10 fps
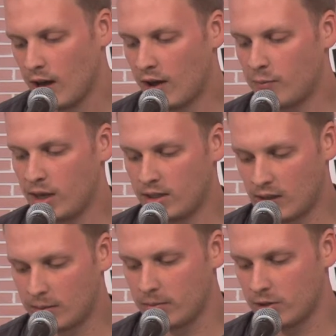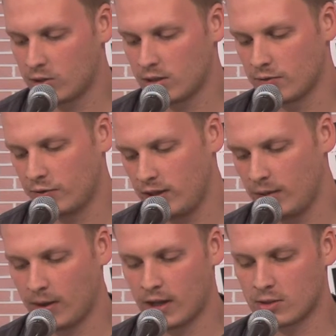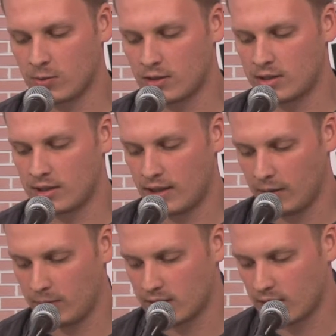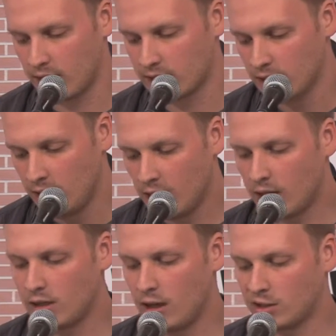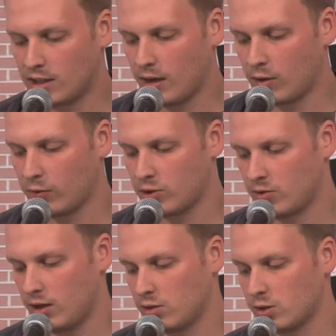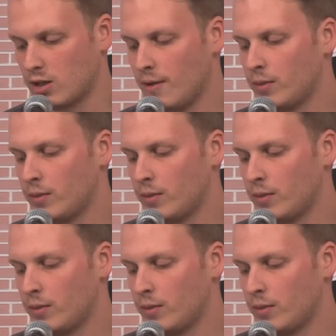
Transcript: I've made dumb admissions of fleeting passwords to scammy sites, unlocked accounts for strangers,